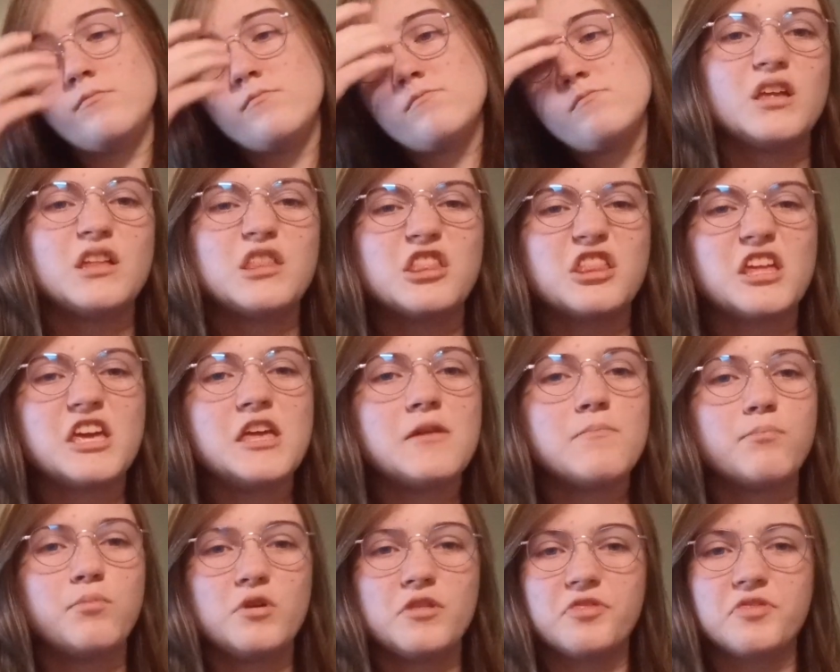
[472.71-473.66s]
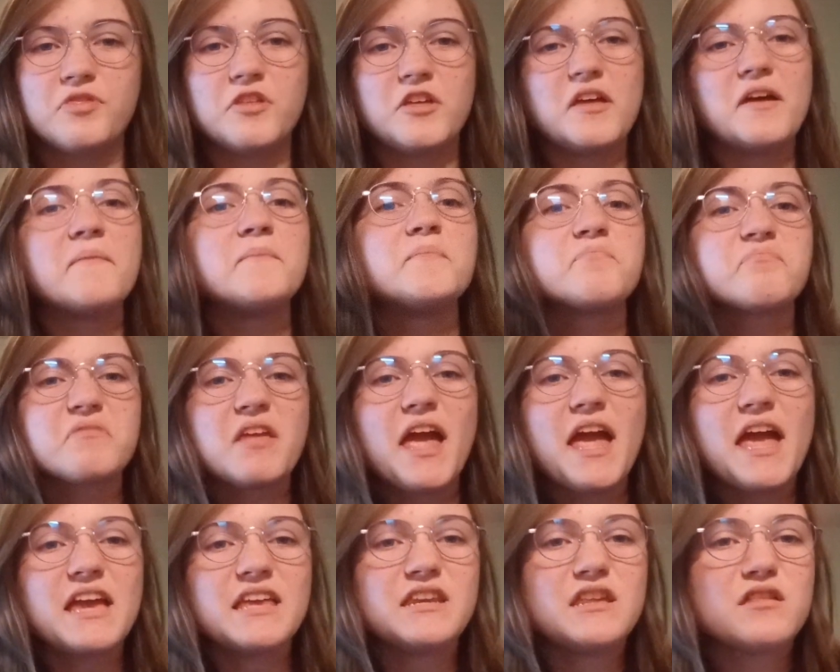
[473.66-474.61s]
Let's keep with the
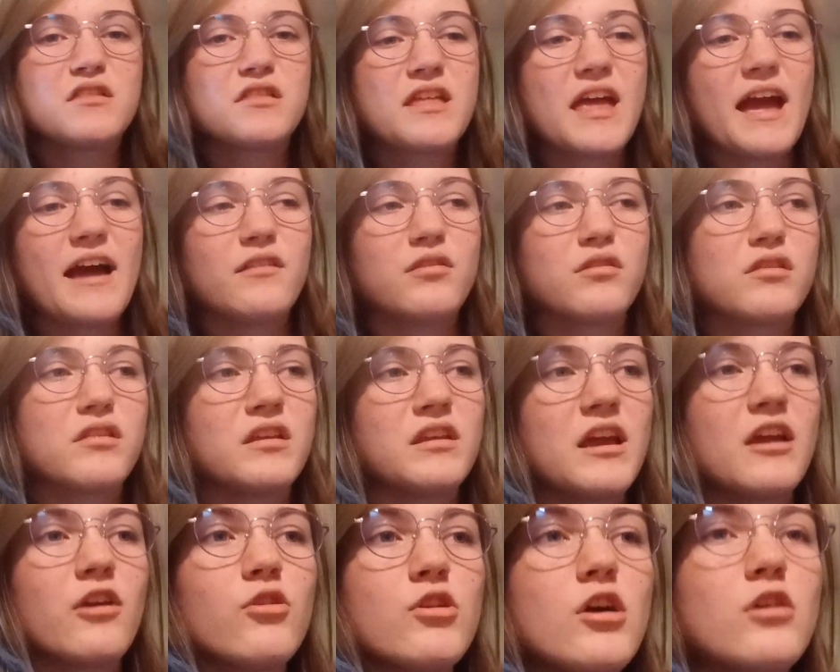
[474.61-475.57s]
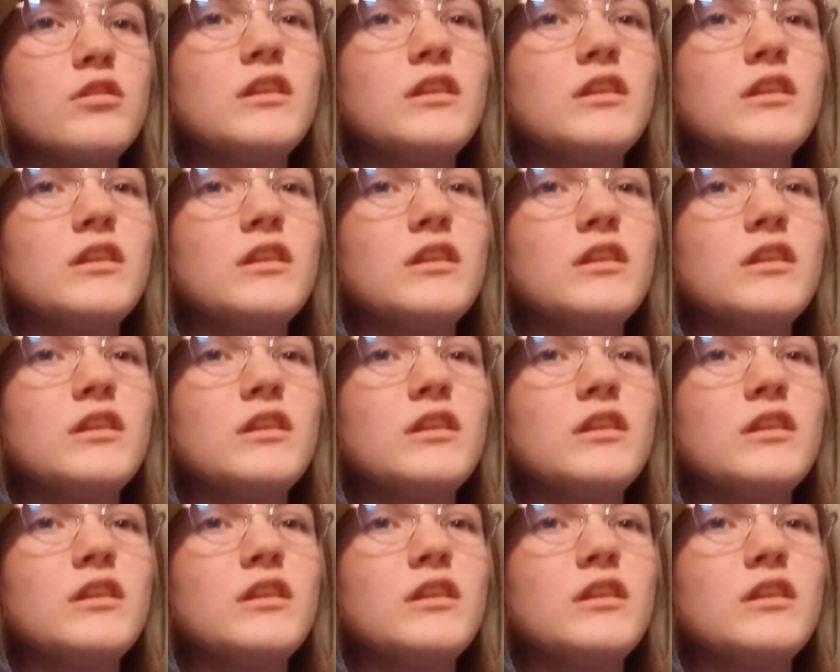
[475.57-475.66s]
Hadestown scenario.